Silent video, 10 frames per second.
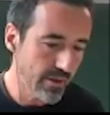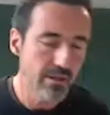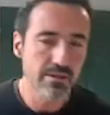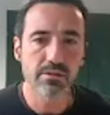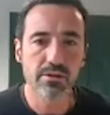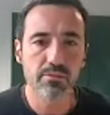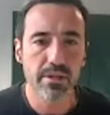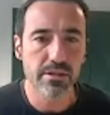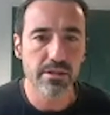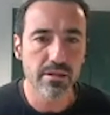sorry
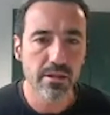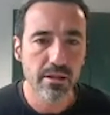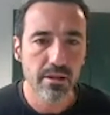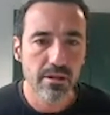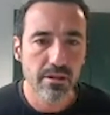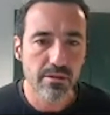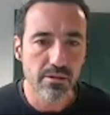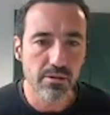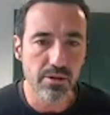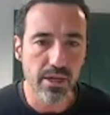about that.
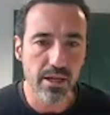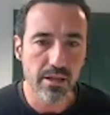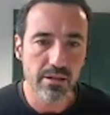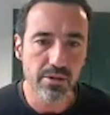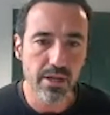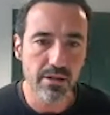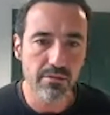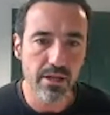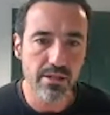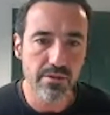So again, you can
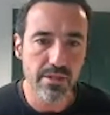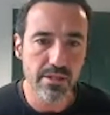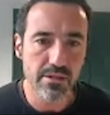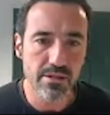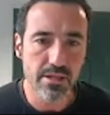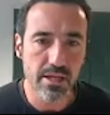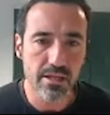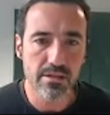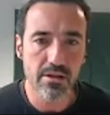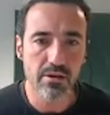write this is a
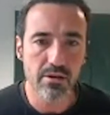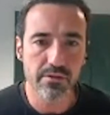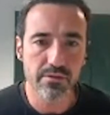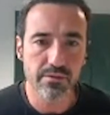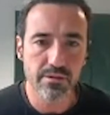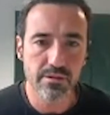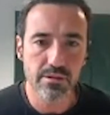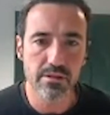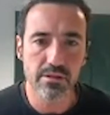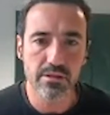set of
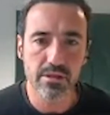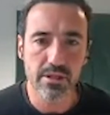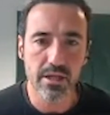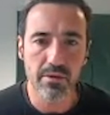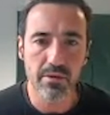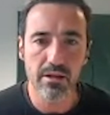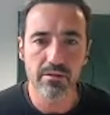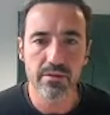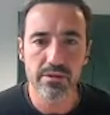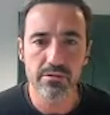gamma,
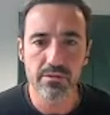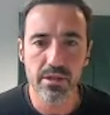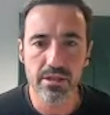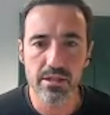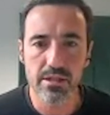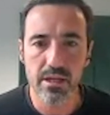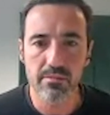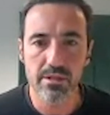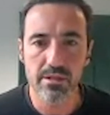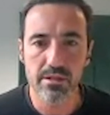what you write as
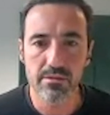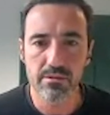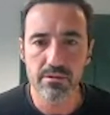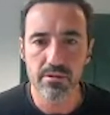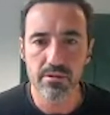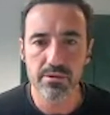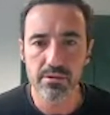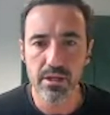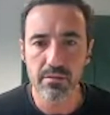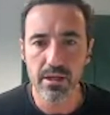gamma 0 up to
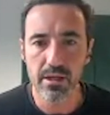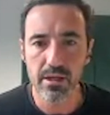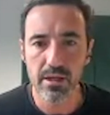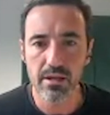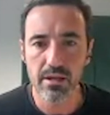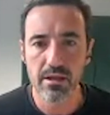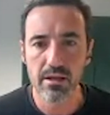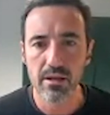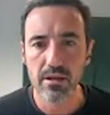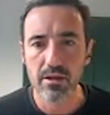gamma k,
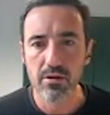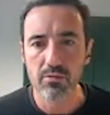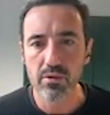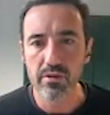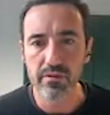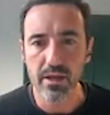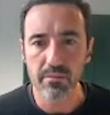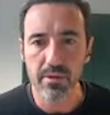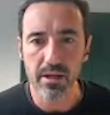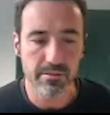with
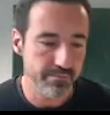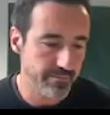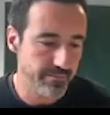gamma